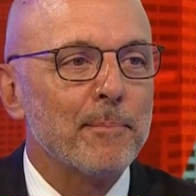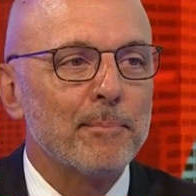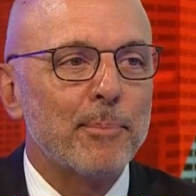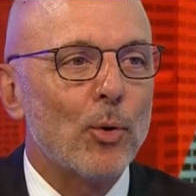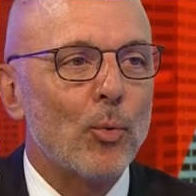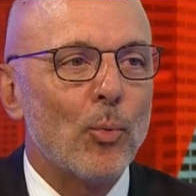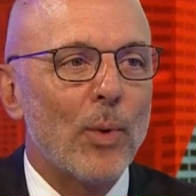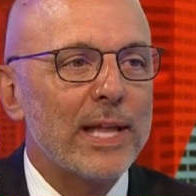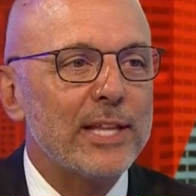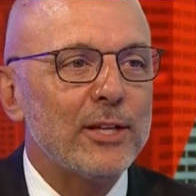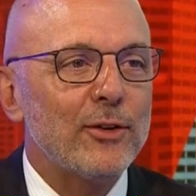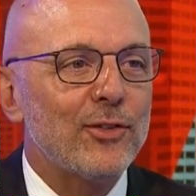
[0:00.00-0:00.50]

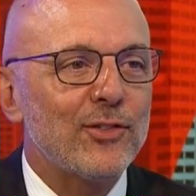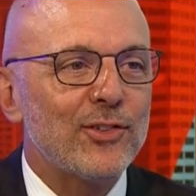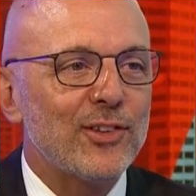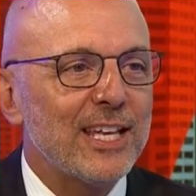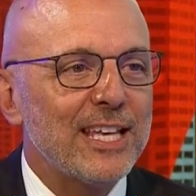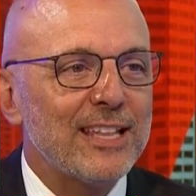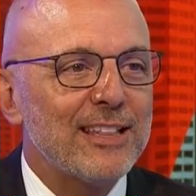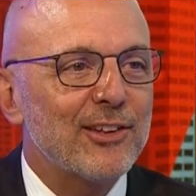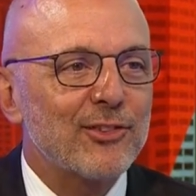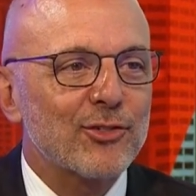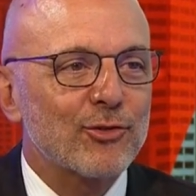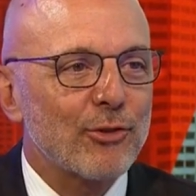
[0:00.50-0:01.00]
But when you
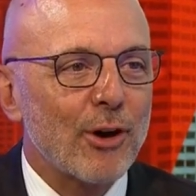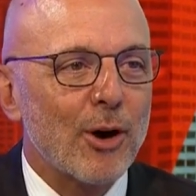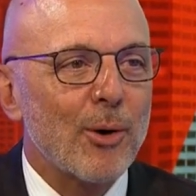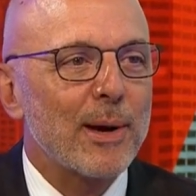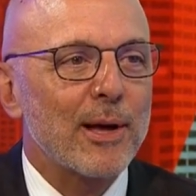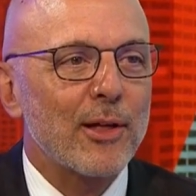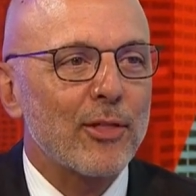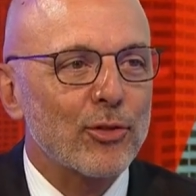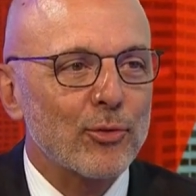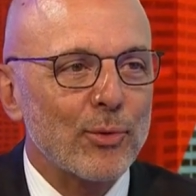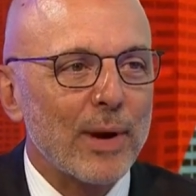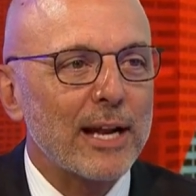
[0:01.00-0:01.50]
see this
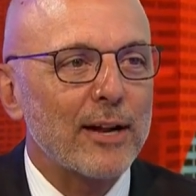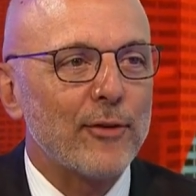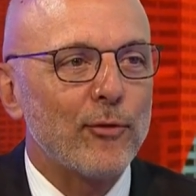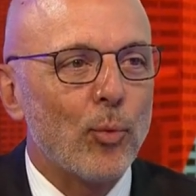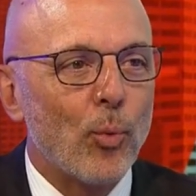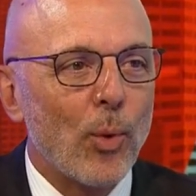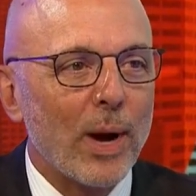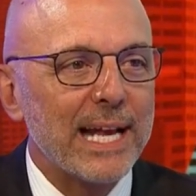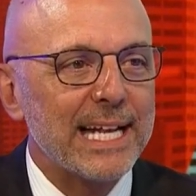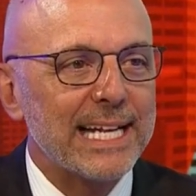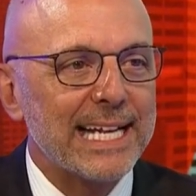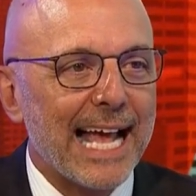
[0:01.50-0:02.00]
growing threat of
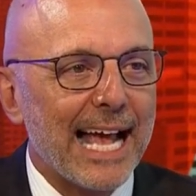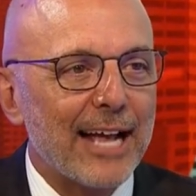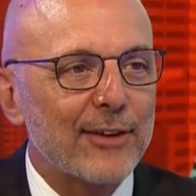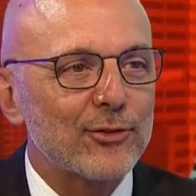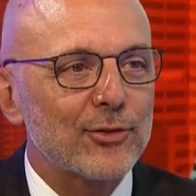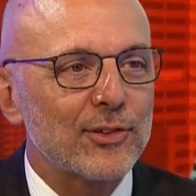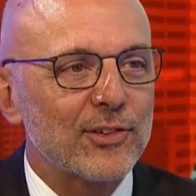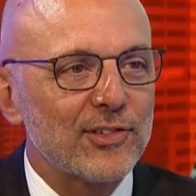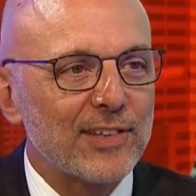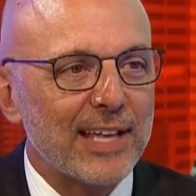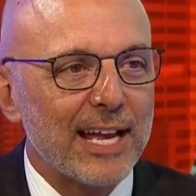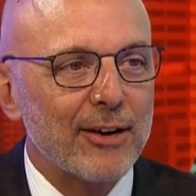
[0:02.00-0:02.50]
white
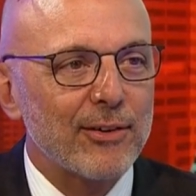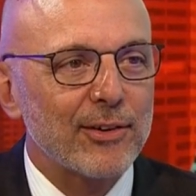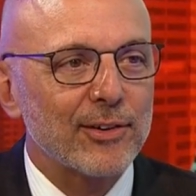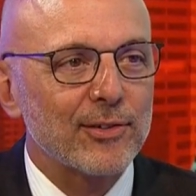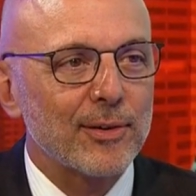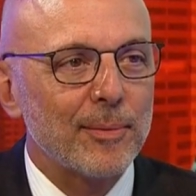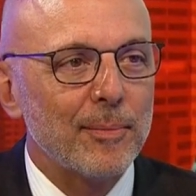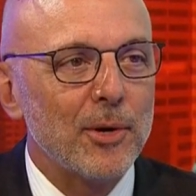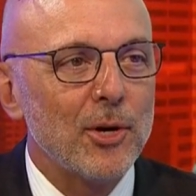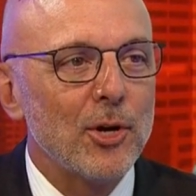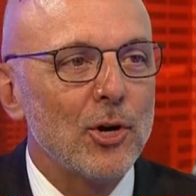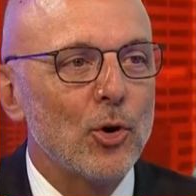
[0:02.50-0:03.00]
nationalist
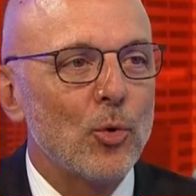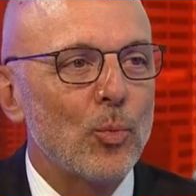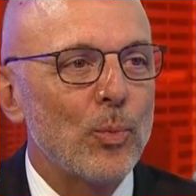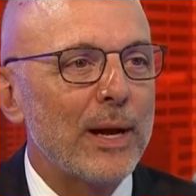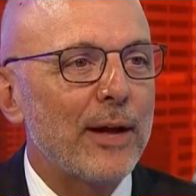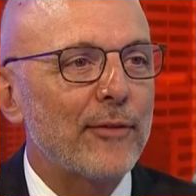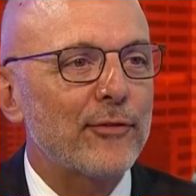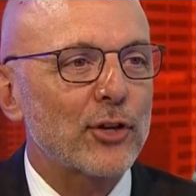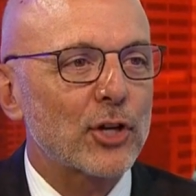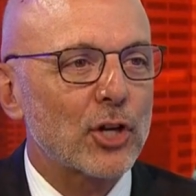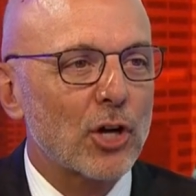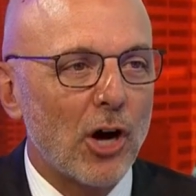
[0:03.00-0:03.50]
terrorism,
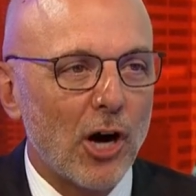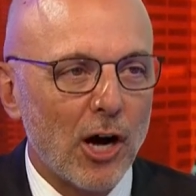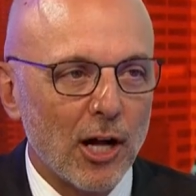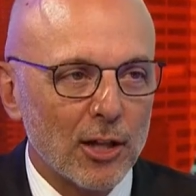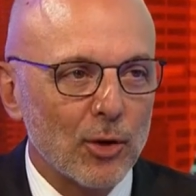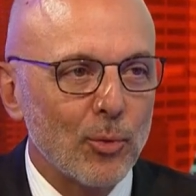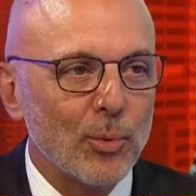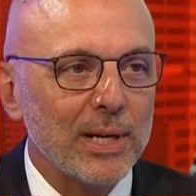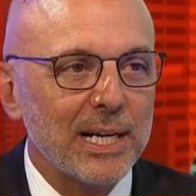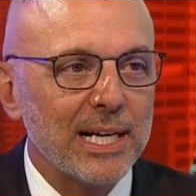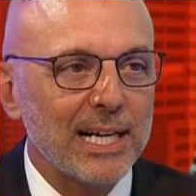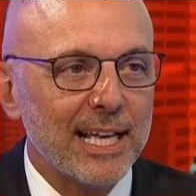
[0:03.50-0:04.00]
we have to
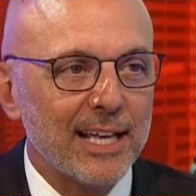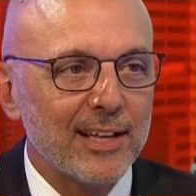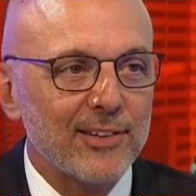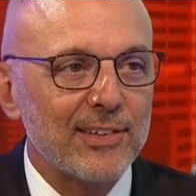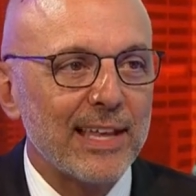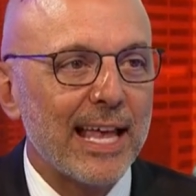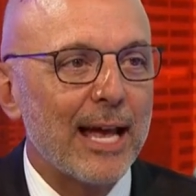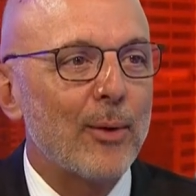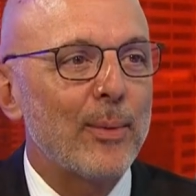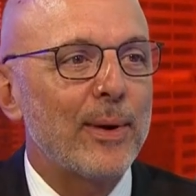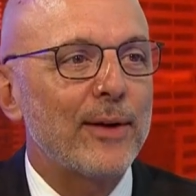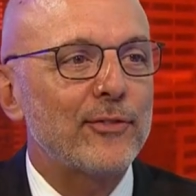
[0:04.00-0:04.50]
call it what it
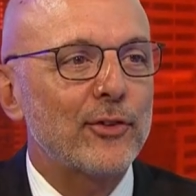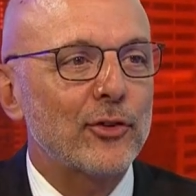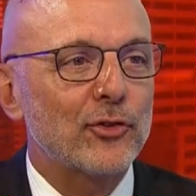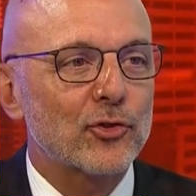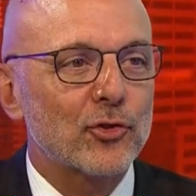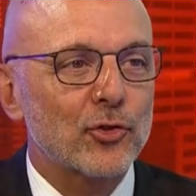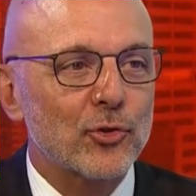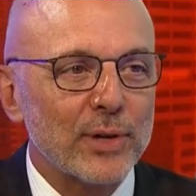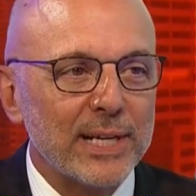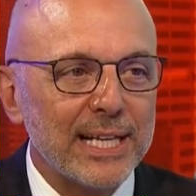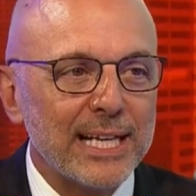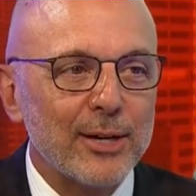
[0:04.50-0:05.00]
is, and we have to
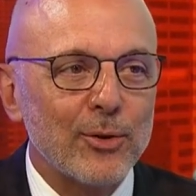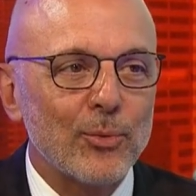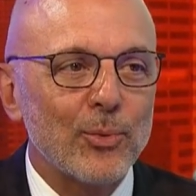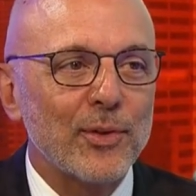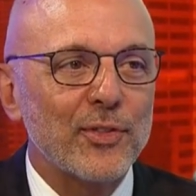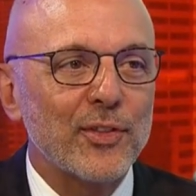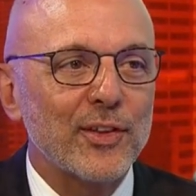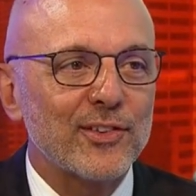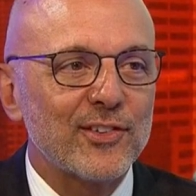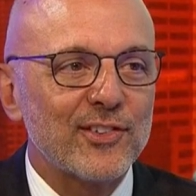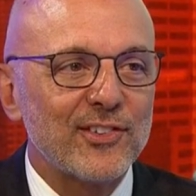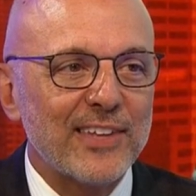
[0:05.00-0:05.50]
treat it
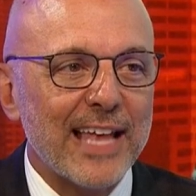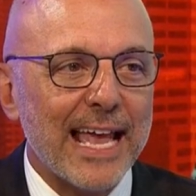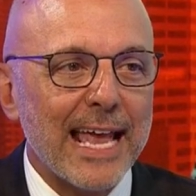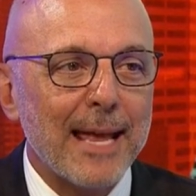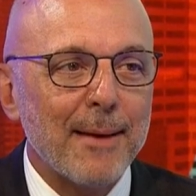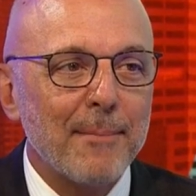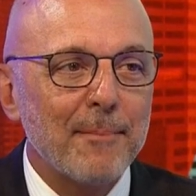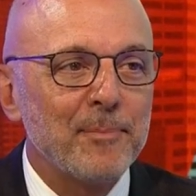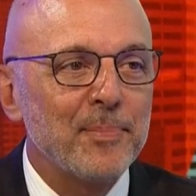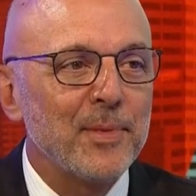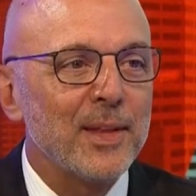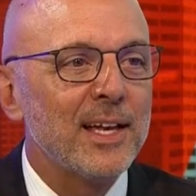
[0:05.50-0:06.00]
with the
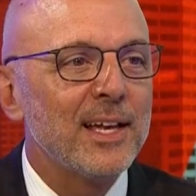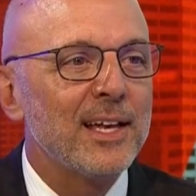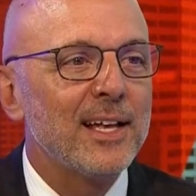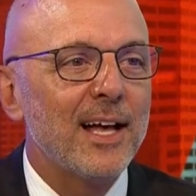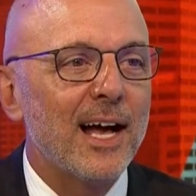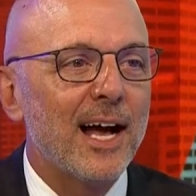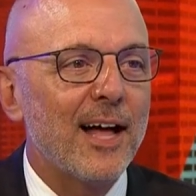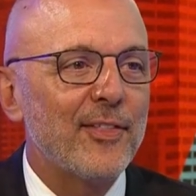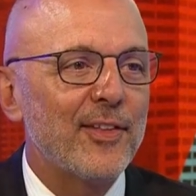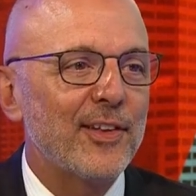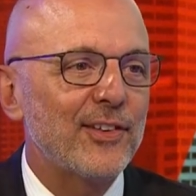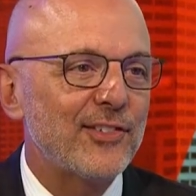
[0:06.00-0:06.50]
same,
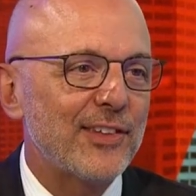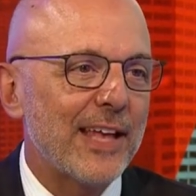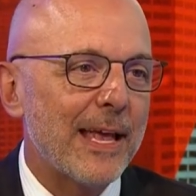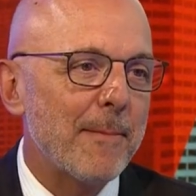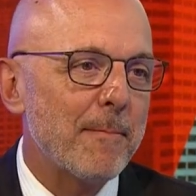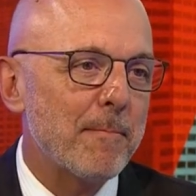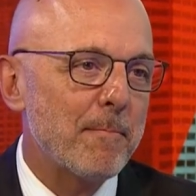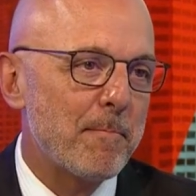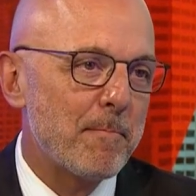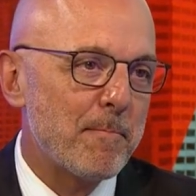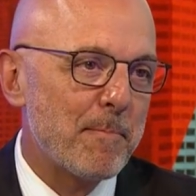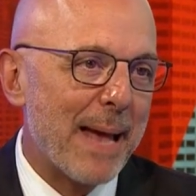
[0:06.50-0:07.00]
uh, the
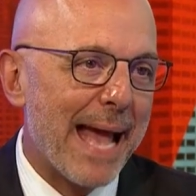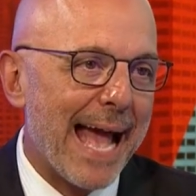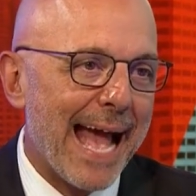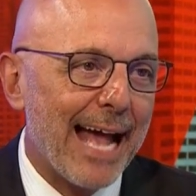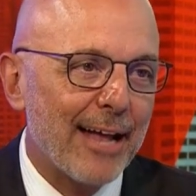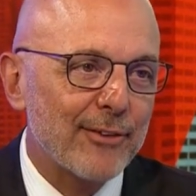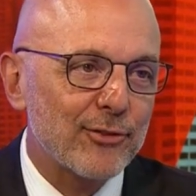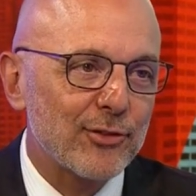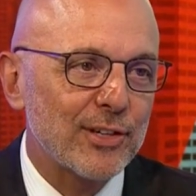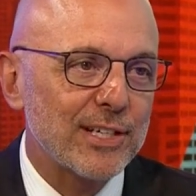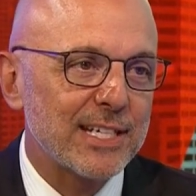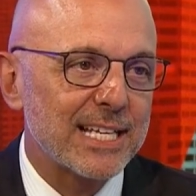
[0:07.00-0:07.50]
same
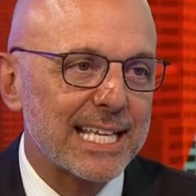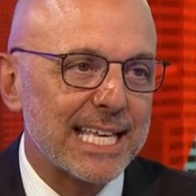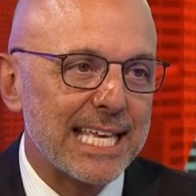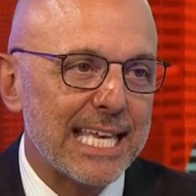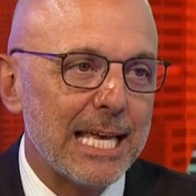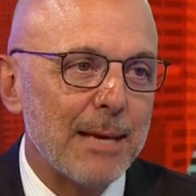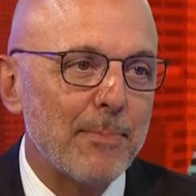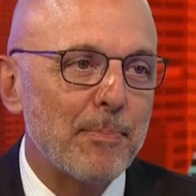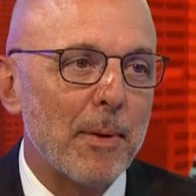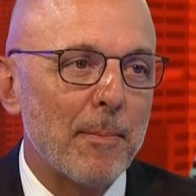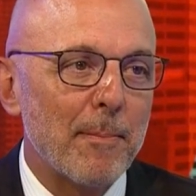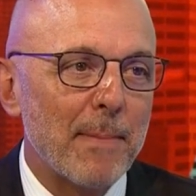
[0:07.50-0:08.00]
passion to
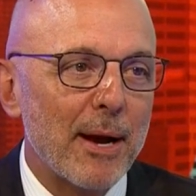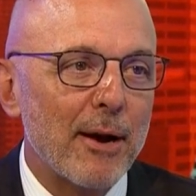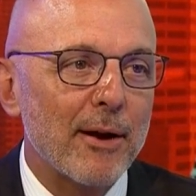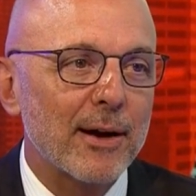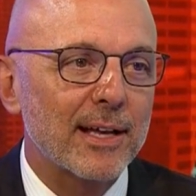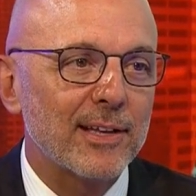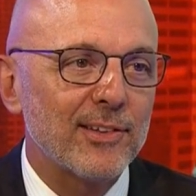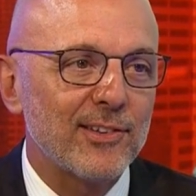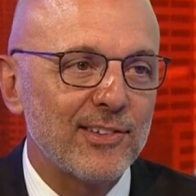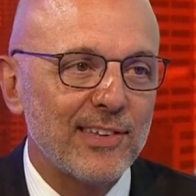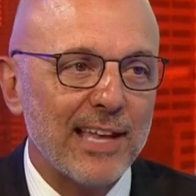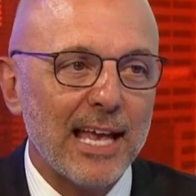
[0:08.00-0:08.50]
keep
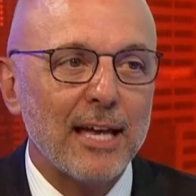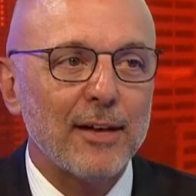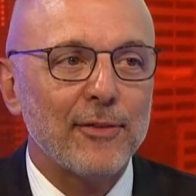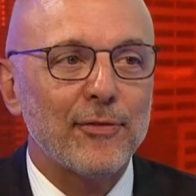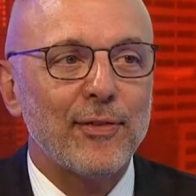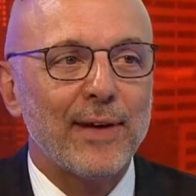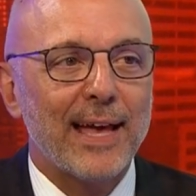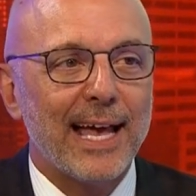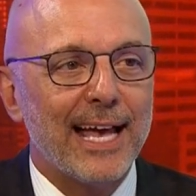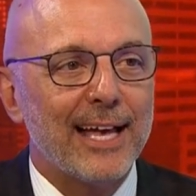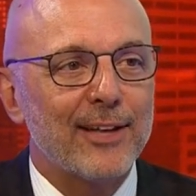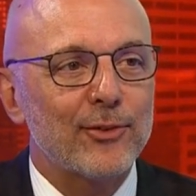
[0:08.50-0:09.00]
Americans
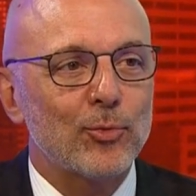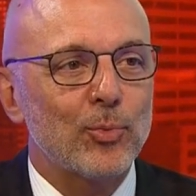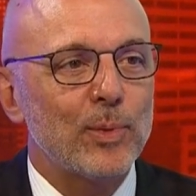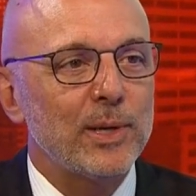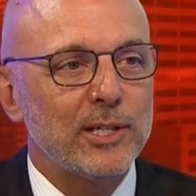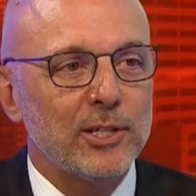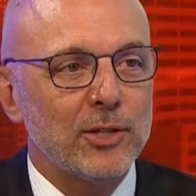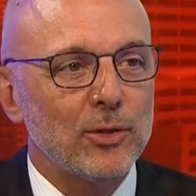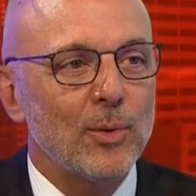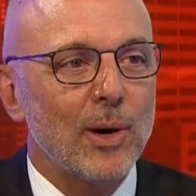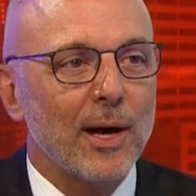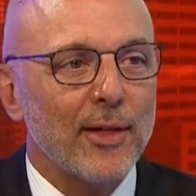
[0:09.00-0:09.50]
safe as
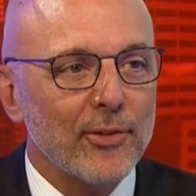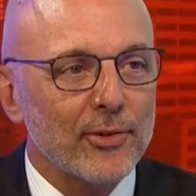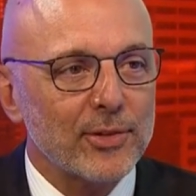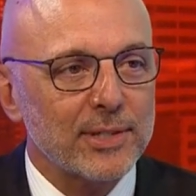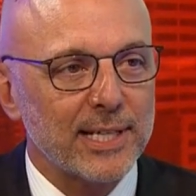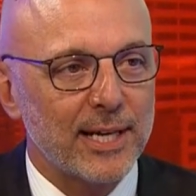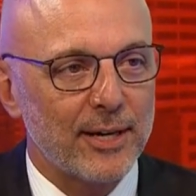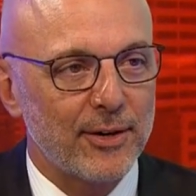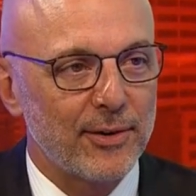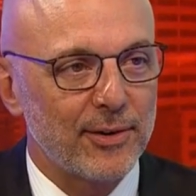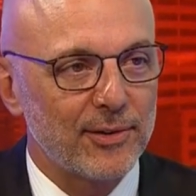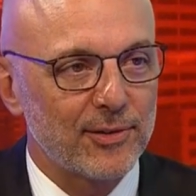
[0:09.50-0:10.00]
we do other
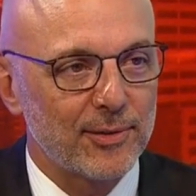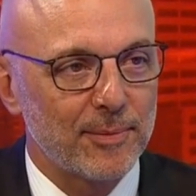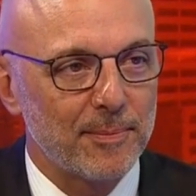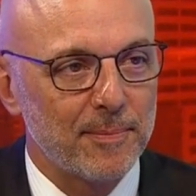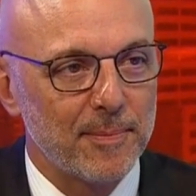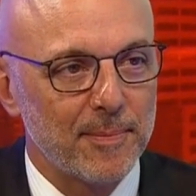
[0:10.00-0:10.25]
terrorism.